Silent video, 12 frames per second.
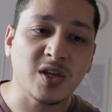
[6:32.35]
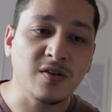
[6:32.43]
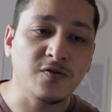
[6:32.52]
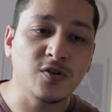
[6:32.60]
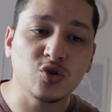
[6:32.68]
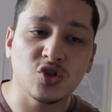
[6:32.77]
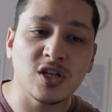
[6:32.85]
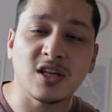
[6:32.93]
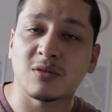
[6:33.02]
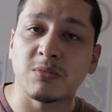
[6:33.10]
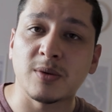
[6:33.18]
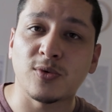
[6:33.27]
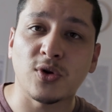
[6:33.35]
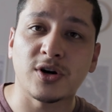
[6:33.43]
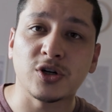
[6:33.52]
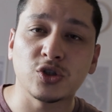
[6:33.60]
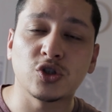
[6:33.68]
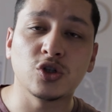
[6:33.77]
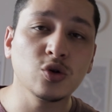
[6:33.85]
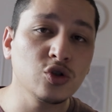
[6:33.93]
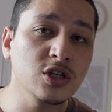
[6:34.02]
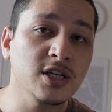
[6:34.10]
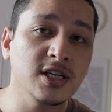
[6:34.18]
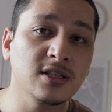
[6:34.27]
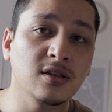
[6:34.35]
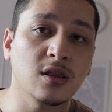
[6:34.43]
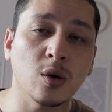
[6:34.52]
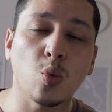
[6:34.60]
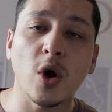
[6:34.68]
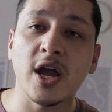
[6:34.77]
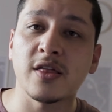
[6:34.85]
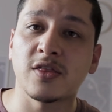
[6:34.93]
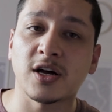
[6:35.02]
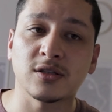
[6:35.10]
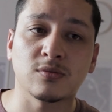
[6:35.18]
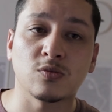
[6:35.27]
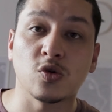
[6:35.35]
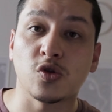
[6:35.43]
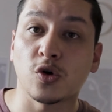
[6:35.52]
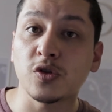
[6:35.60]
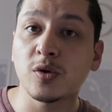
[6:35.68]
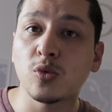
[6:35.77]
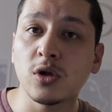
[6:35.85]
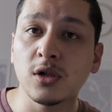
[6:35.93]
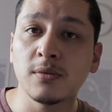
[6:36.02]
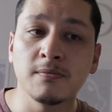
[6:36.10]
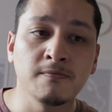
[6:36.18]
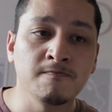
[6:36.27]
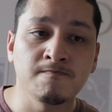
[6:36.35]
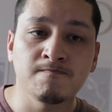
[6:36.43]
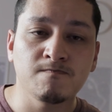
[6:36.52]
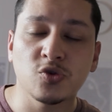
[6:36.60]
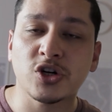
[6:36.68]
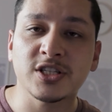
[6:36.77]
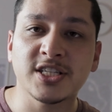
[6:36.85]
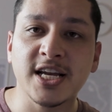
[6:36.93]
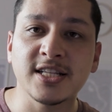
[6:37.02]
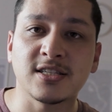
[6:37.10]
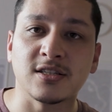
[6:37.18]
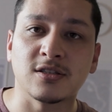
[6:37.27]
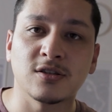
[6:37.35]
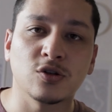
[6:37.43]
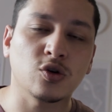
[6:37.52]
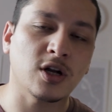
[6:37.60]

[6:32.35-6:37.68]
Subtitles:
If you see that people are not using it the way that you thought they will, you can change it.